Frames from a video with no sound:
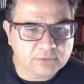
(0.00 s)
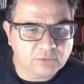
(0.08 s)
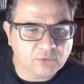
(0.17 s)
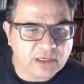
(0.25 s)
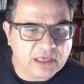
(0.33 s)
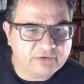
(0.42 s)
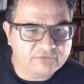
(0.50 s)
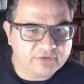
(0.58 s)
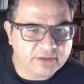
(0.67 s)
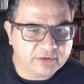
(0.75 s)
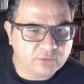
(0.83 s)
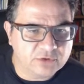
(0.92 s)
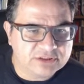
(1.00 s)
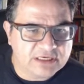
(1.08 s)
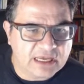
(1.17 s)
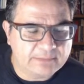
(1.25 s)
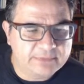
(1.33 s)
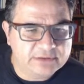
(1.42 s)
We have a Queen's
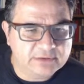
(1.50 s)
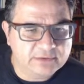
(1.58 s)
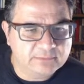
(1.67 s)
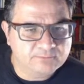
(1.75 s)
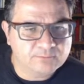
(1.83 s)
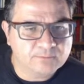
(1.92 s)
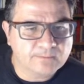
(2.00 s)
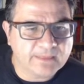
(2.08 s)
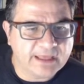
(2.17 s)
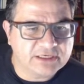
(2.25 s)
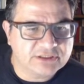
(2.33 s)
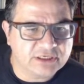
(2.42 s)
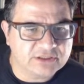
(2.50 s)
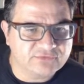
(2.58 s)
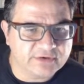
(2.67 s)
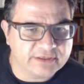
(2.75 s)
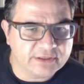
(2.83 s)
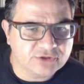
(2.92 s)
Gambit, exchange
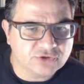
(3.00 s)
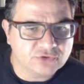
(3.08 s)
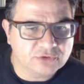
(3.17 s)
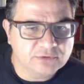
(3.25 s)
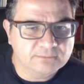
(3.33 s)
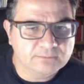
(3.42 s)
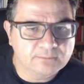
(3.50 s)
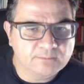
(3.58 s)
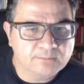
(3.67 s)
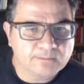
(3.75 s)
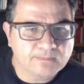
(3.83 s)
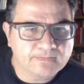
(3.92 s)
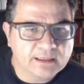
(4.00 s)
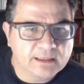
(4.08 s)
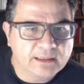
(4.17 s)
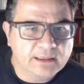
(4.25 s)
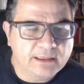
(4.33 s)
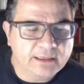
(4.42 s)
variation,
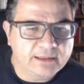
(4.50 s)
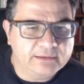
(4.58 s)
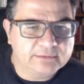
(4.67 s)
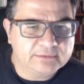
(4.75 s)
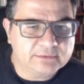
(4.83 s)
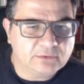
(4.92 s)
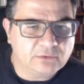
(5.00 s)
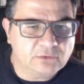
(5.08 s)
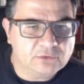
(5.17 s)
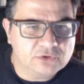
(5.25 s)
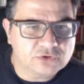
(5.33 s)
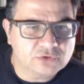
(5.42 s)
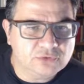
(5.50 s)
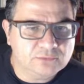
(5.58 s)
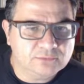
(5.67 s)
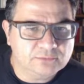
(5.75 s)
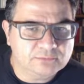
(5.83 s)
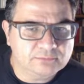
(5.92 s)
and also
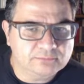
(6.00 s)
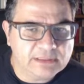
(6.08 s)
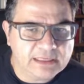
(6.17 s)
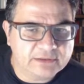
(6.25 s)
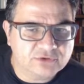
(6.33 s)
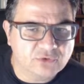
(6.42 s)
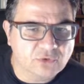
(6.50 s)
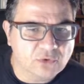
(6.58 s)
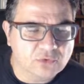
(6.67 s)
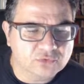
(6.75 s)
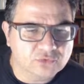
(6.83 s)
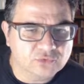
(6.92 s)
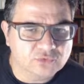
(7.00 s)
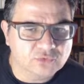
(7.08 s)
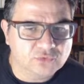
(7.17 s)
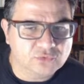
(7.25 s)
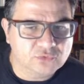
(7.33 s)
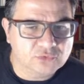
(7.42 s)
black go
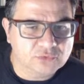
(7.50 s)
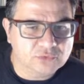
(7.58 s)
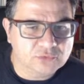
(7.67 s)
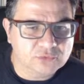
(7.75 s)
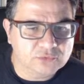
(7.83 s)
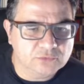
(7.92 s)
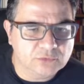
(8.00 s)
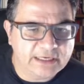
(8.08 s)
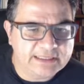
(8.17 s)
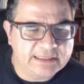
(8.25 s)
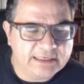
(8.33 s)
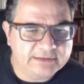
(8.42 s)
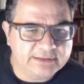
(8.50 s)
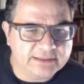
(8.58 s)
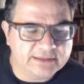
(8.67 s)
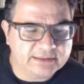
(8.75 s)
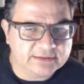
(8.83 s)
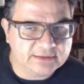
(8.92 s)
to an ending
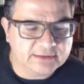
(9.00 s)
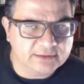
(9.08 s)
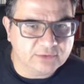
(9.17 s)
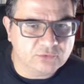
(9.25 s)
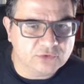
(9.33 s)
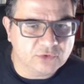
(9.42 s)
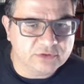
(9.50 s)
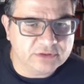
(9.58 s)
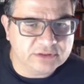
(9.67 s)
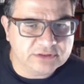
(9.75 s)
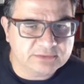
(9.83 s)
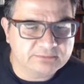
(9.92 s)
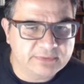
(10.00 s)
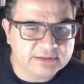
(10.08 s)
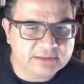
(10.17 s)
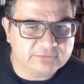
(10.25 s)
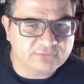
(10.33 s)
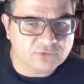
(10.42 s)
that we know it is
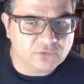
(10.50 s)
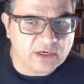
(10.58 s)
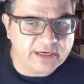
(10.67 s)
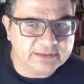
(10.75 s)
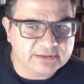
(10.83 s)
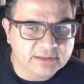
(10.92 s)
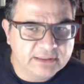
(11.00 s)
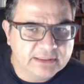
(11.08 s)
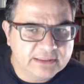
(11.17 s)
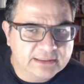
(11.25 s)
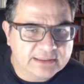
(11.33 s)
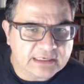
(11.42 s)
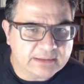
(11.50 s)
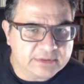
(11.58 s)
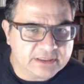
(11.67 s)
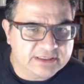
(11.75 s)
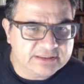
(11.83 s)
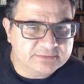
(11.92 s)
better for white.
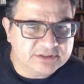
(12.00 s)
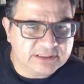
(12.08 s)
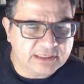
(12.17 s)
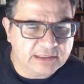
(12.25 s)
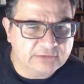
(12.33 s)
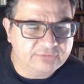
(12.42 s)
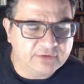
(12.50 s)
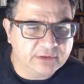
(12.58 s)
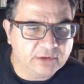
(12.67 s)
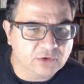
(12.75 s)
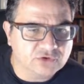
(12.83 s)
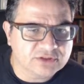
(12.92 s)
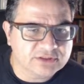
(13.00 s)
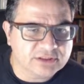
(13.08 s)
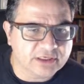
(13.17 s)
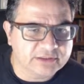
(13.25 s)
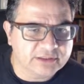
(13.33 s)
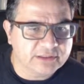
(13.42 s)
Kramnik himself lost this
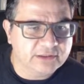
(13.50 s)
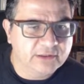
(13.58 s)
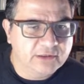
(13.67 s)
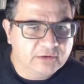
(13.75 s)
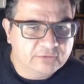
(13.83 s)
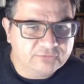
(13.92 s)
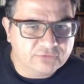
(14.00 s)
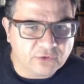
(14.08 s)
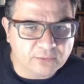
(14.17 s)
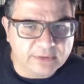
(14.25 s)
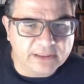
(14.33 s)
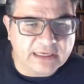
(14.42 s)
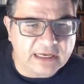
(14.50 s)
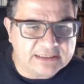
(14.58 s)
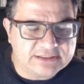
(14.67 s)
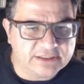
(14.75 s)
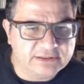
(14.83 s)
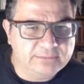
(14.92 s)
ending from
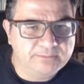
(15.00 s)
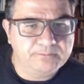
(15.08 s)
Carlsen.